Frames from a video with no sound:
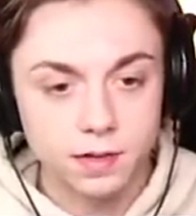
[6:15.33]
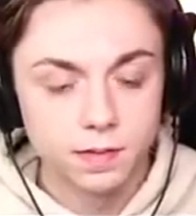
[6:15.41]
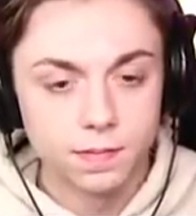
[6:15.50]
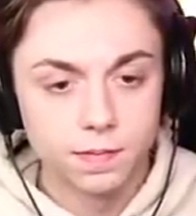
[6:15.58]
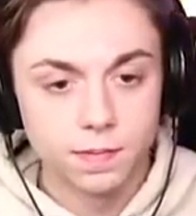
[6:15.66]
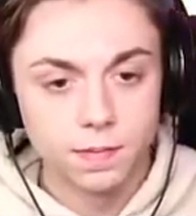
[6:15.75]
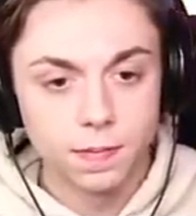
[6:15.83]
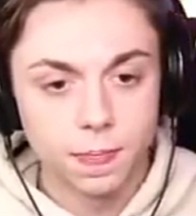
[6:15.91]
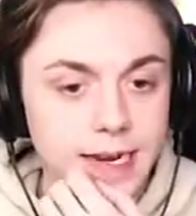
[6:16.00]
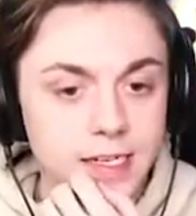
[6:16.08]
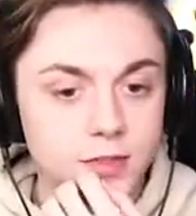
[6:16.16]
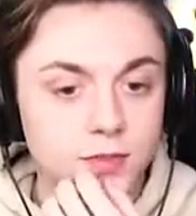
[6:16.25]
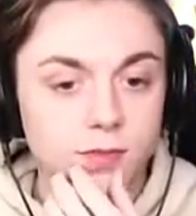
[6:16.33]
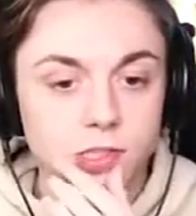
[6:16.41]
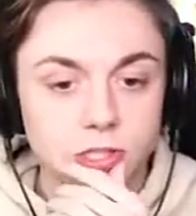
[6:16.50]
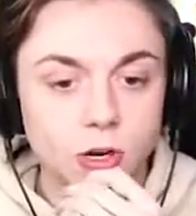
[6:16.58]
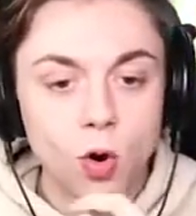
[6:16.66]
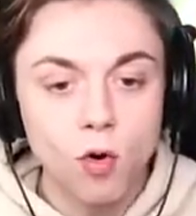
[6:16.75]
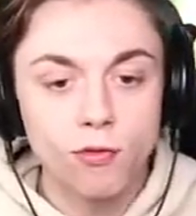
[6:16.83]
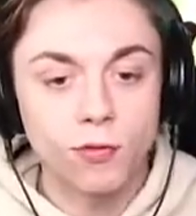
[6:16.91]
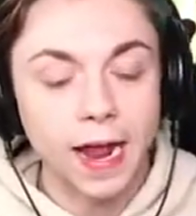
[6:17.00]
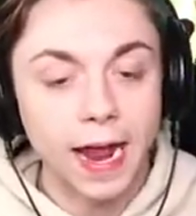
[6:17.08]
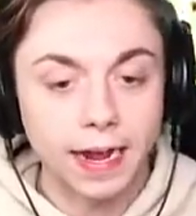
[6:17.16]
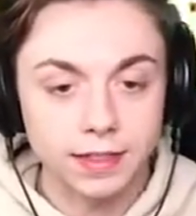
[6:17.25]
Get him. He's too
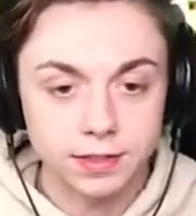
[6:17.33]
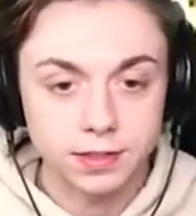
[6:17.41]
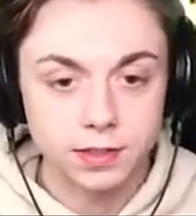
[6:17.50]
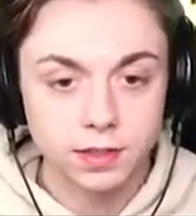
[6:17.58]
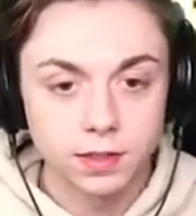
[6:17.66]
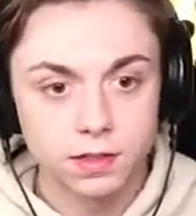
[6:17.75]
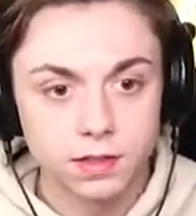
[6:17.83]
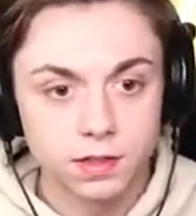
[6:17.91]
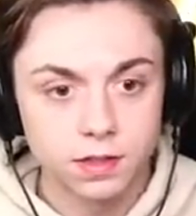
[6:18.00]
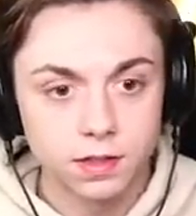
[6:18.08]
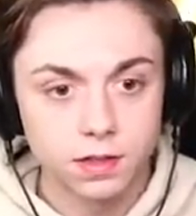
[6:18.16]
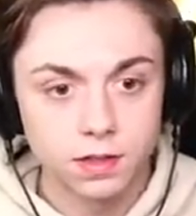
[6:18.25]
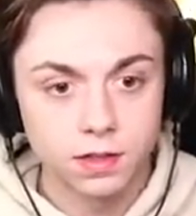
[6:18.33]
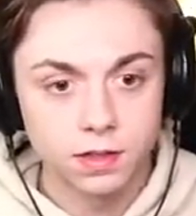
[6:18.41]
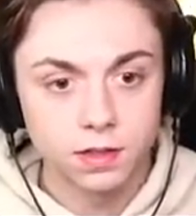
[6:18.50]
fast. Got him.